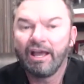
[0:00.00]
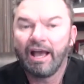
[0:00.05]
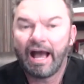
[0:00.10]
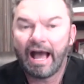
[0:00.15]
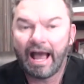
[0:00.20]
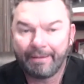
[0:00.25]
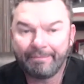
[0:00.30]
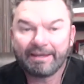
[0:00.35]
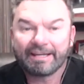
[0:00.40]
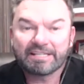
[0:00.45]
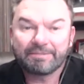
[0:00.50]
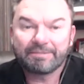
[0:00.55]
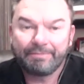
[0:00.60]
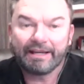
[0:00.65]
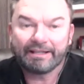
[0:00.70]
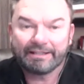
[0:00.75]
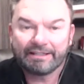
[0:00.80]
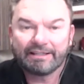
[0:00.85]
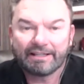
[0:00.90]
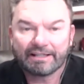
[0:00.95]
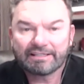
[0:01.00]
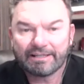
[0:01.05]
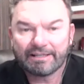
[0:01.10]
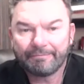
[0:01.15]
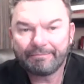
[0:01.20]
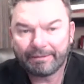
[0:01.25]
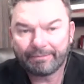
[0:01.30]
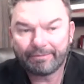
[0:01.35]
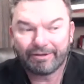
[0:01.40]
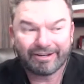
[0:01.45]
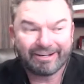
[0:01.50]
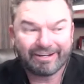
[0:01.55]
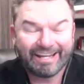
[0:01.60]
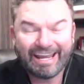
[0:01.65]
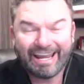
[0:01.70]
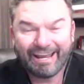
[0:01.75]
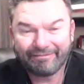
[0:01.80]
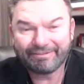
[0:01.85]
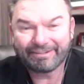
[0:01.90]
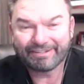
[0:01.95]
I'm expecting that some people are going to
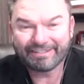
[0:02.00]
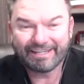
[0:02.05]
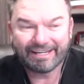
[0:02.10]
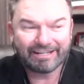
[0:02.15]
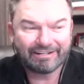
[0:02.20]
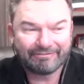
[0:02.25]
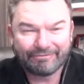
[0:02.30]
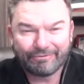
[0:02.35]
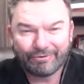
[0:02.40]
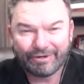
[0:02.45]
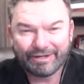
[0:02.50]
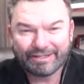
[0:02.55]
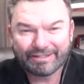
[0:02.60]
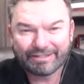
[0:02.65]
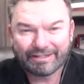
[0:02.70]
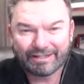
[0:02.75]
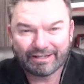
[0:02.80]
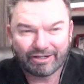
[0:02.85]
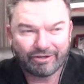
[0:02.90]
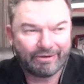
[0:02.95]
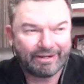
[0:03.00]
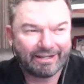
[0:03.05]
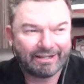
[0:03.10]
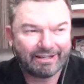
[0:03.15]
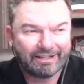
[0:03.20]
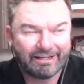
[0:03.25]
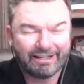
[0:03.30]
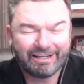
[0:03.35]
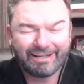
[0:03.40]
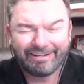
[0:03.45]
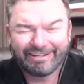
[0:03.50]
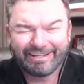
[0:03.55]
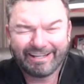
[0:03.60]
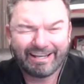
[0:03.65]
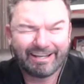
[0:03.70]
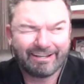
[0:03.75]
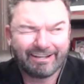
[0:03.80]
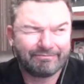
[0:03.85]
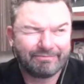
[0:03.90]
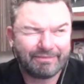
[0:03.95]
have this negative voice going, oh
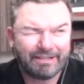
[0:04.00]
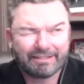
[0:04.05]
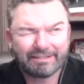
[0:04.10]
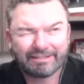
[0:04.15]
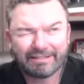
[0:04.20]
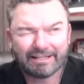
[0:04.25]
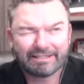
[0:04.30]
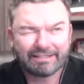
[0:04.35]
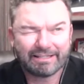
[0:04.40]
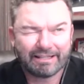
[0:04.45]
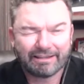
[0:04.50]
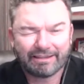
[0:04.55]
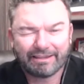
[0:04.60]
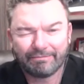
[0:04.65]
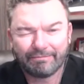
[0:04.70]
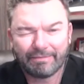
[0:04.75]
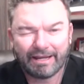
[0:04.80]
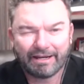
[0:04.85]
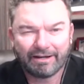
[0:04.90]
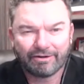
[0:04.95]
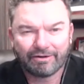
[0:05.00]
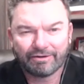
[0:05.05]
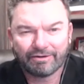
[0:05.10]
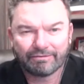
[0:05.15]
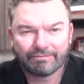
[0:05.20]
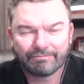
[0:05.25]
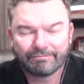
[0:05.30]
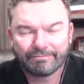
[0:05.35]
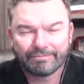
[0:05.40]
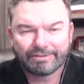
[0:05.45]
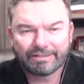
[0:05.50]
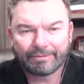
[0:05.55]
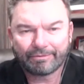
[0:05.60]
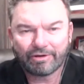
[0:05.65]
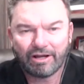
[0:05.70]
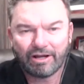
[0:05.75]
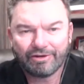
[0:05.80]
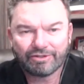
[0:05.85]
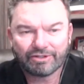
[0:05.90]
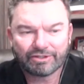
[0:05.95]
yeah, that's my inner
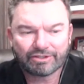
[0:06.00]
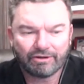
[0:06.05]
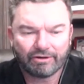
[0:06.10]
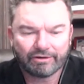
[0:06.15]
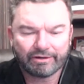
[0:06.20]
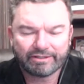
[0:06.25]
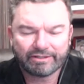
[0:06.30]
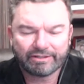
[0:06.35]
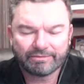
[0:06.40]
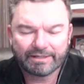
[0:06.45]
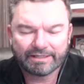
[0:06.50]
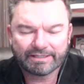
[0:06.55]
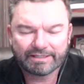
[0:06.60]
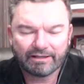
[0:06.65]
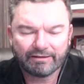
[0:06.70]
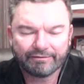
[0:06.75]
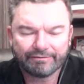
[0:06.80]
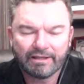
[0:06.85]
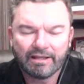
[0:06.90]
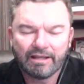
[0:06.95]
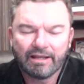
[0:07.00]
subconscious talking to myself.